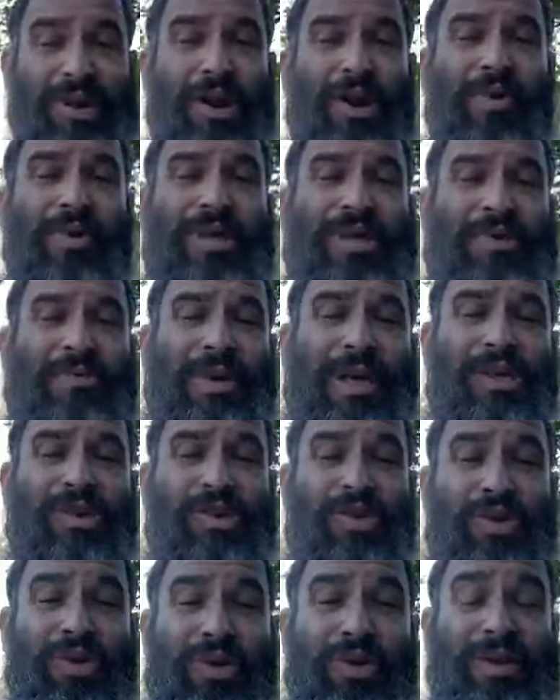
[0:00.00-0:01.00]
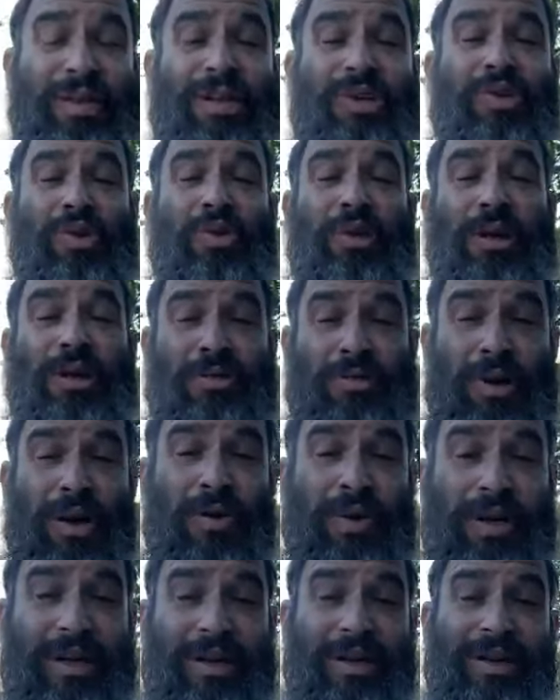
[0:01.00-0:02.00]
Always make sure that you are
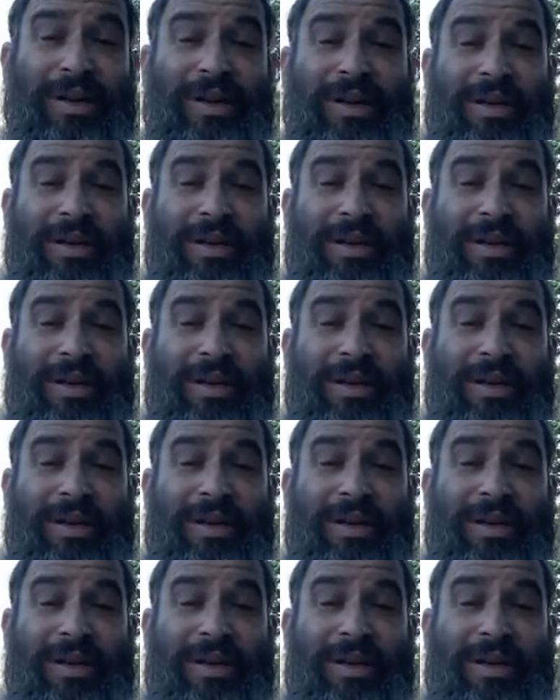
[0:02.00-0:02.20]
growing,